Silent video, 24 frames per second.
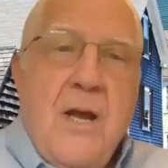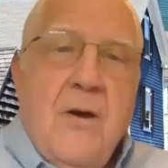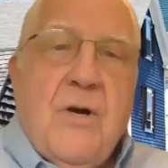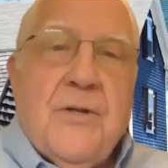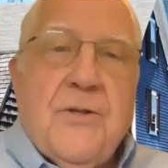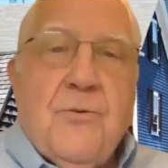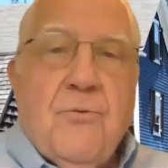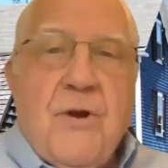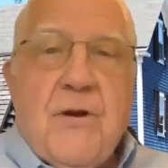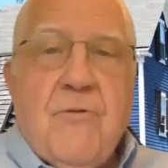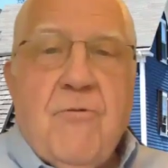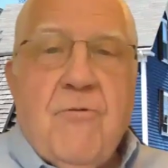Well,
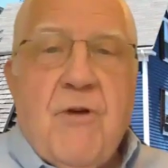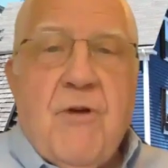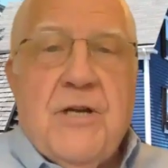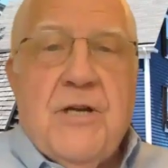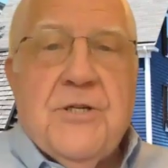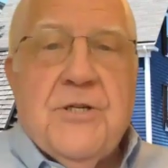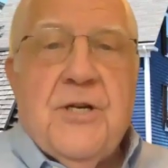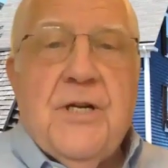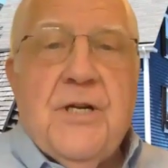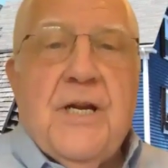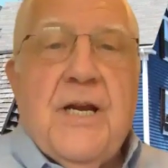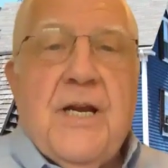the
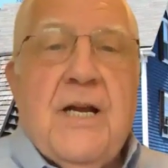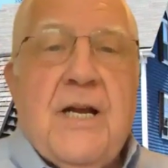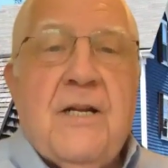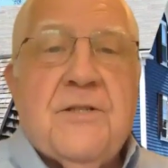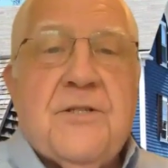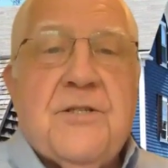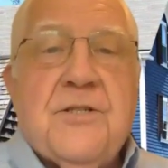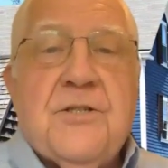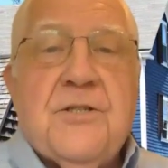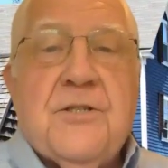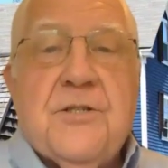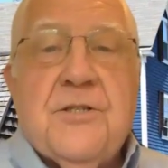regression
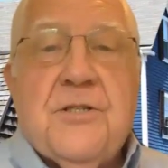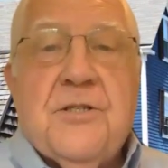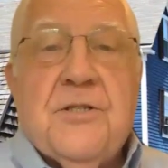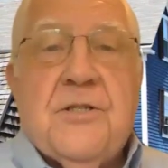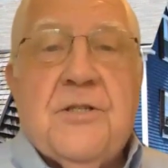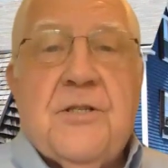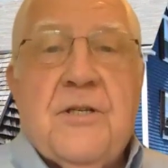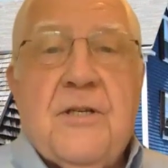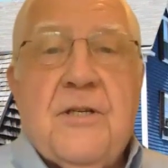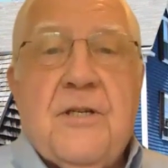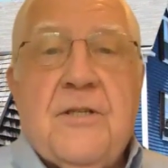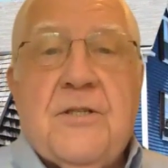analysis
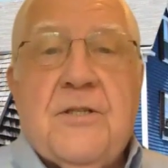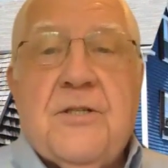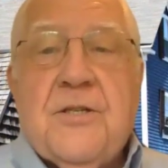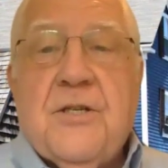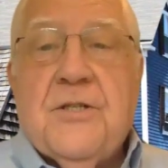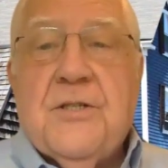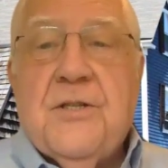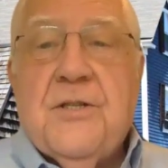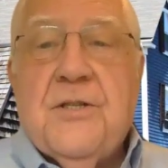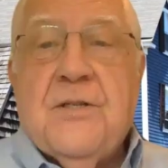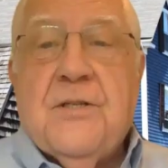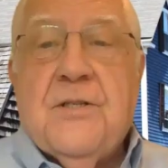just is
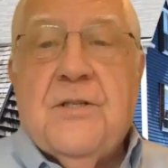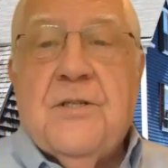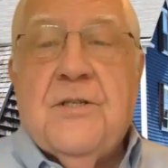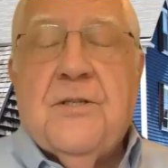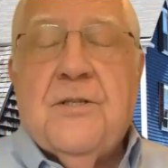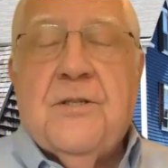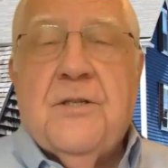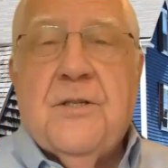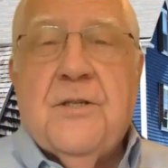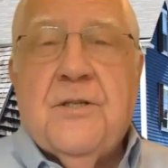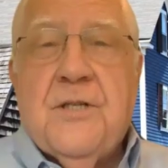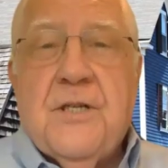just the
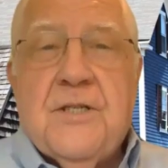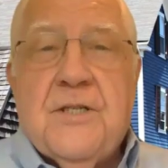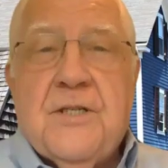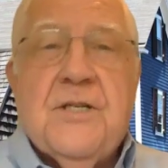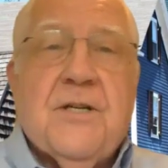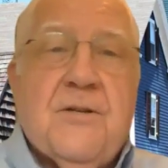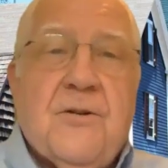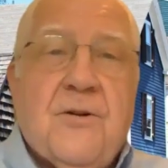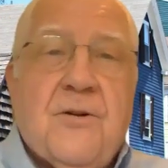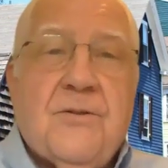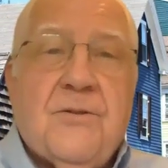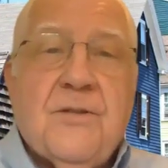
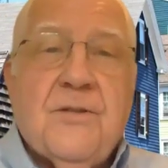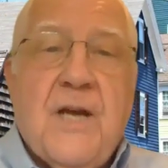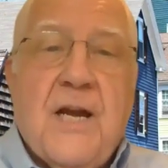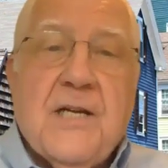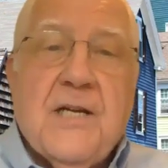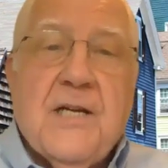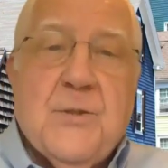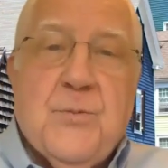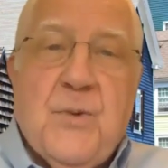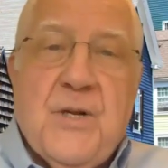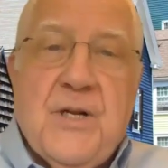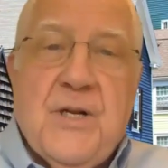statistical
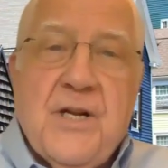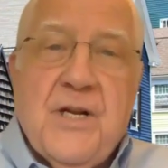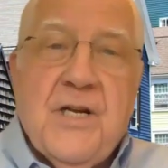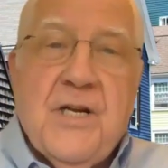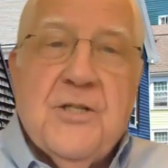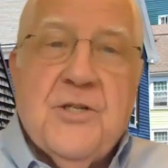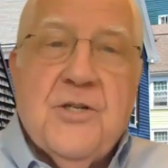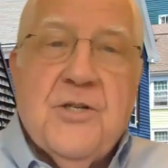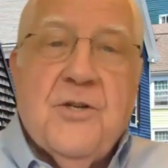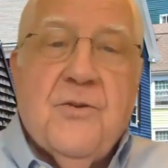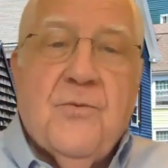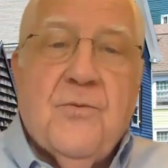
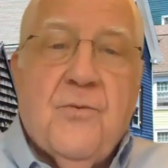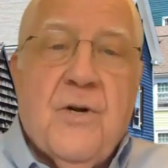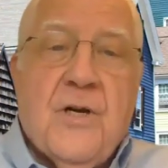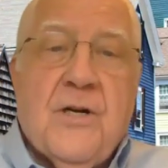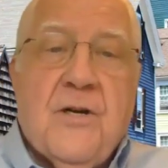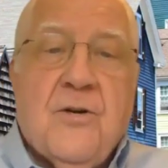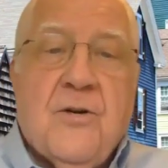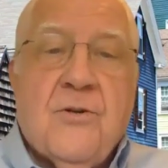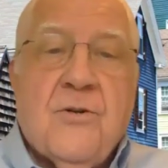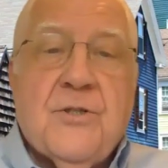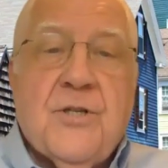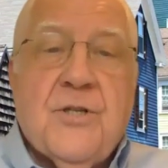explanation of what
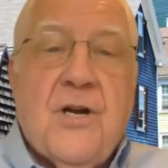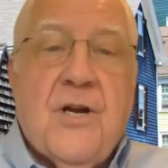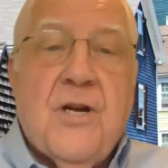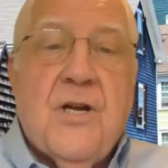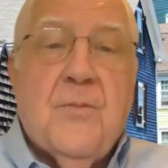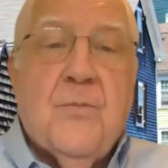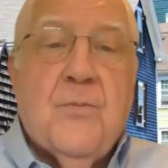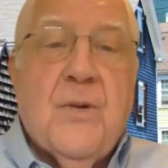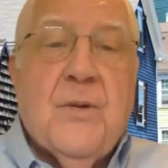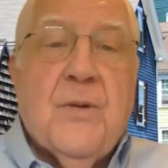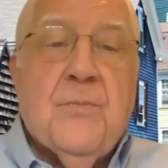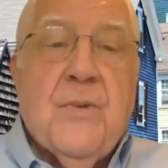goes on.
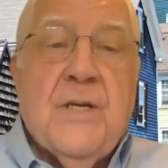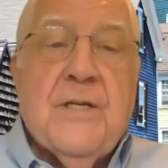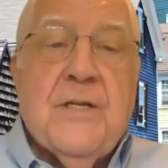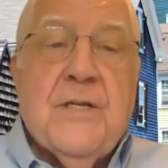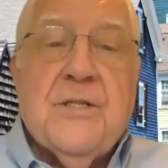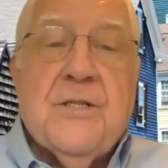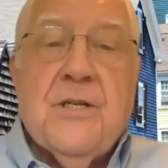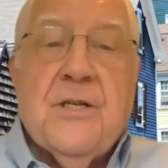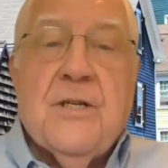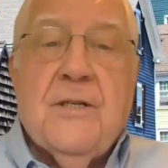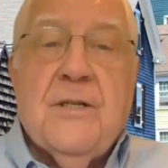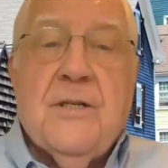But
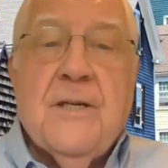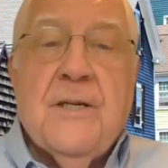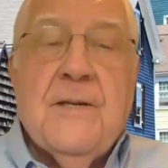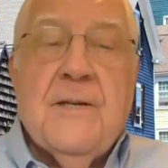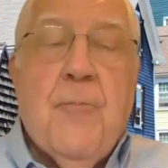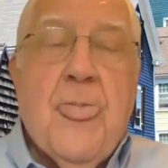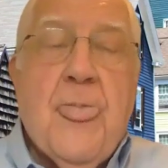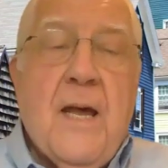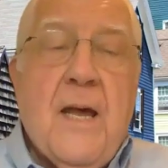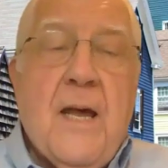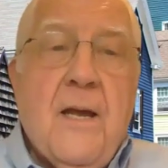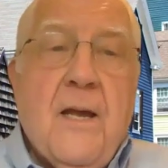basically,
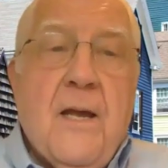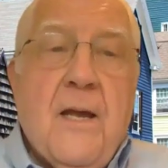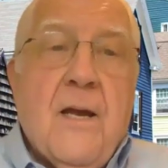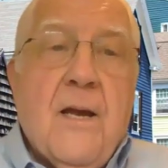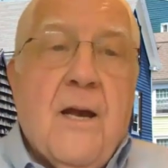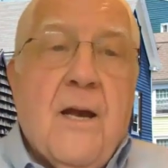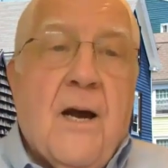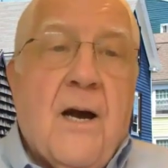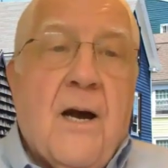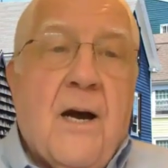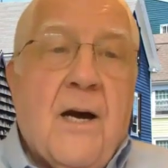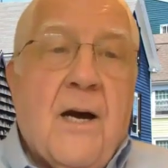
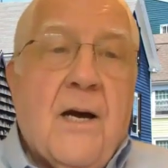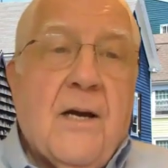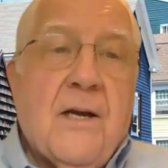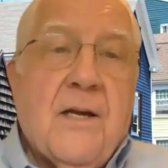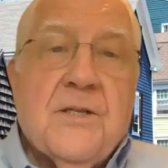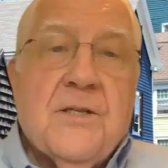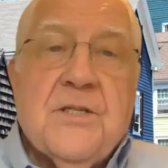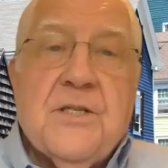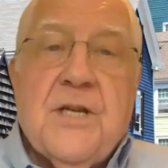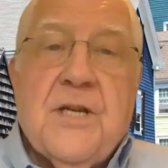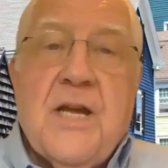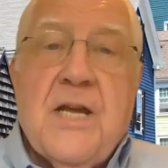uh,
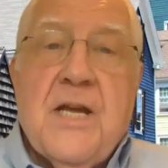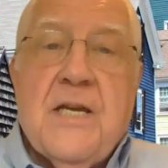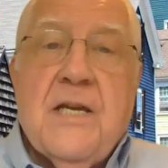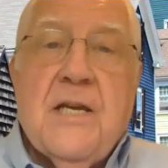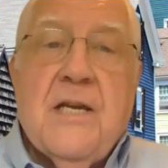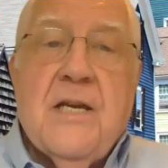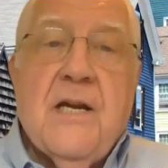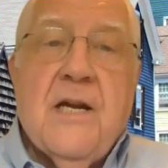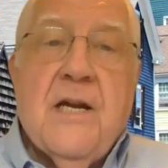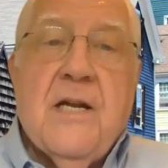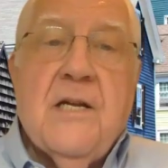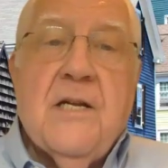it's
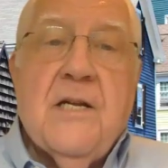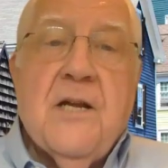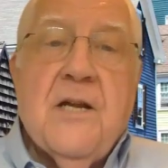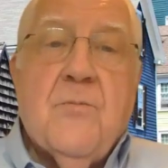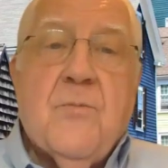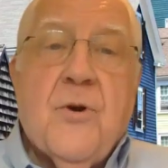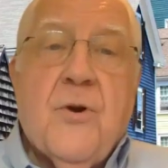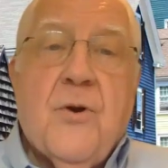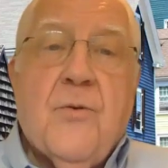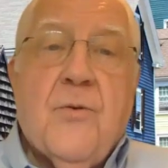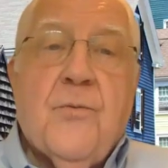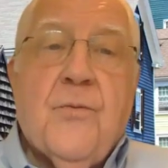taking any
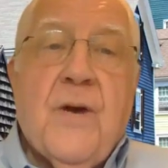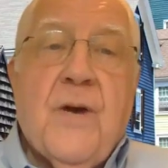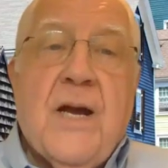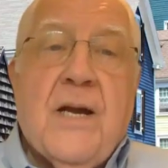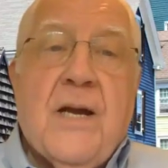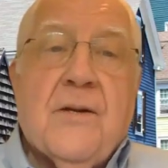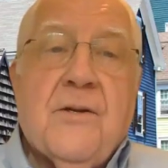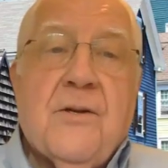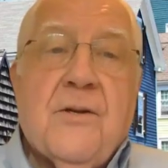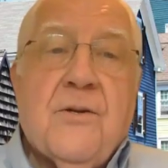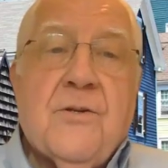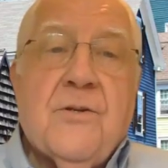number of
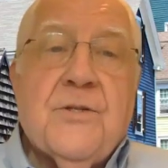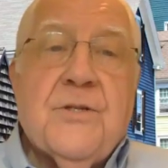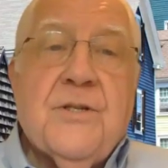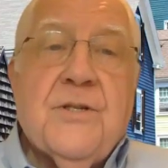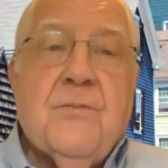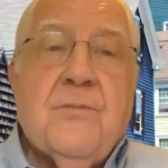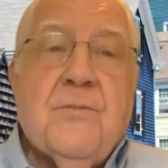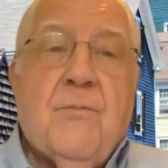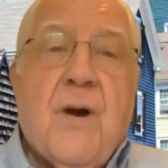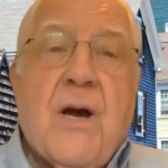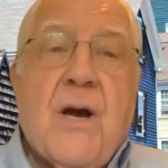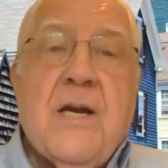factors
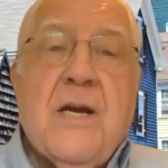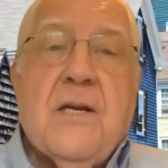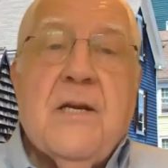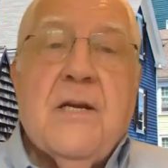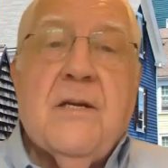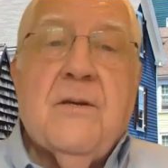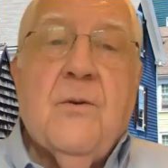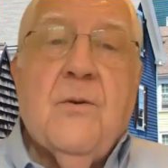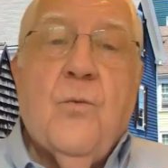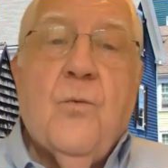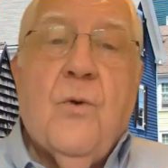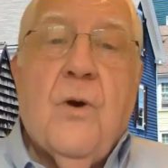that might
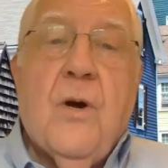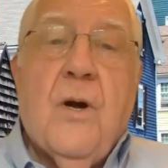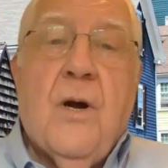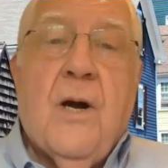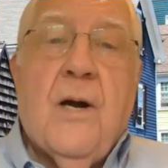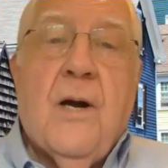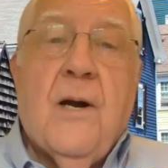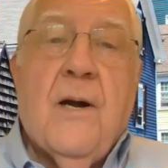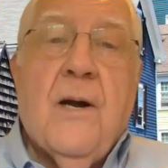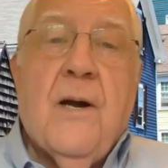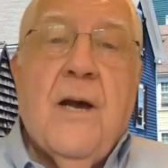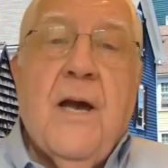
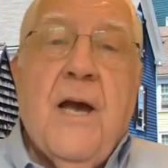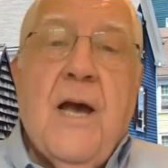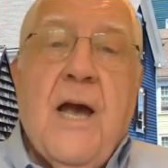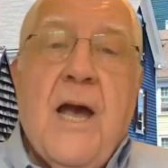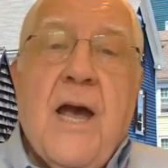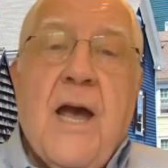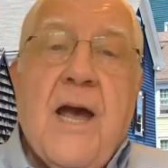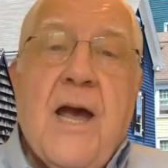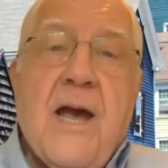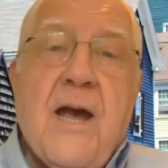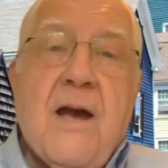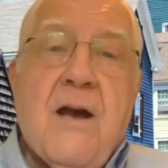uh,
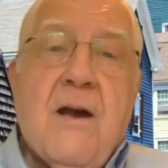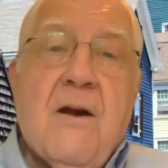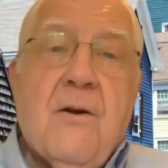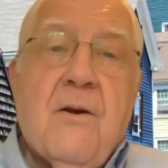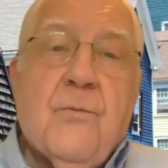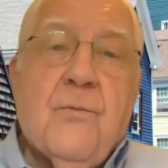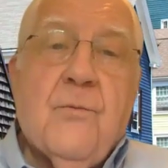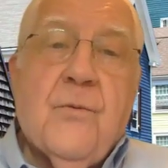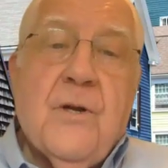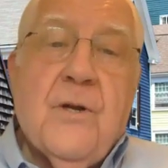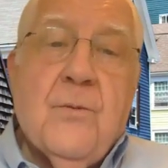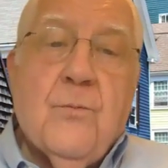have
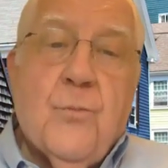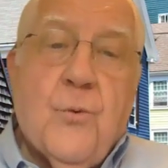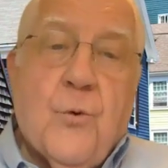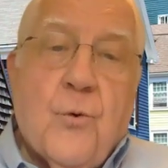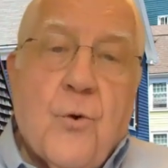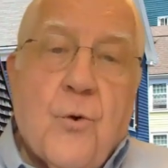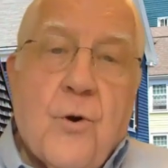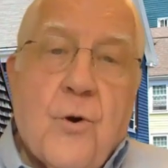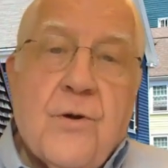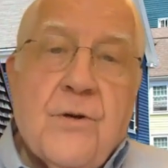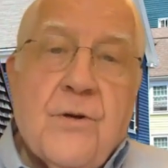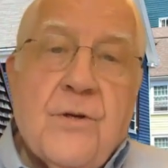
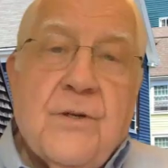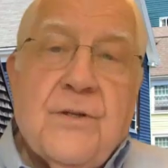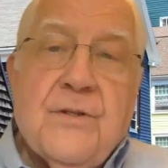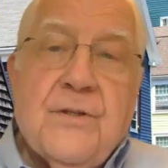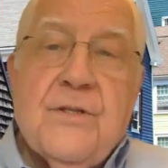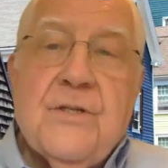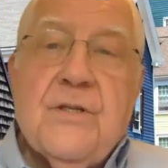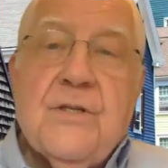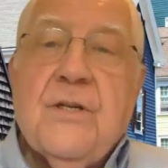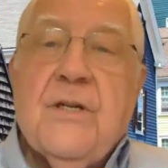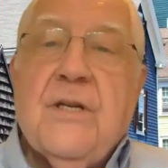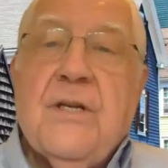importance
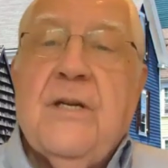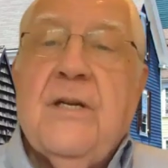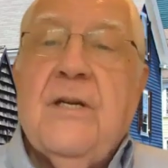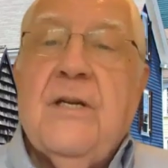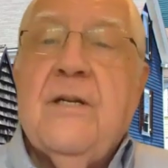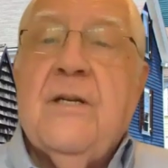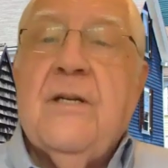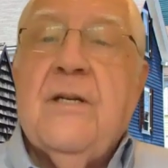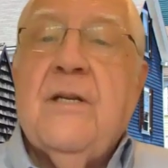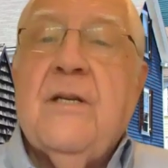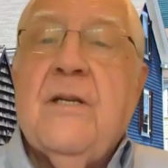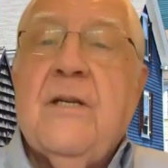
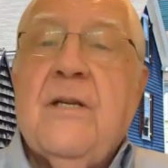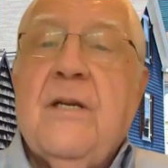in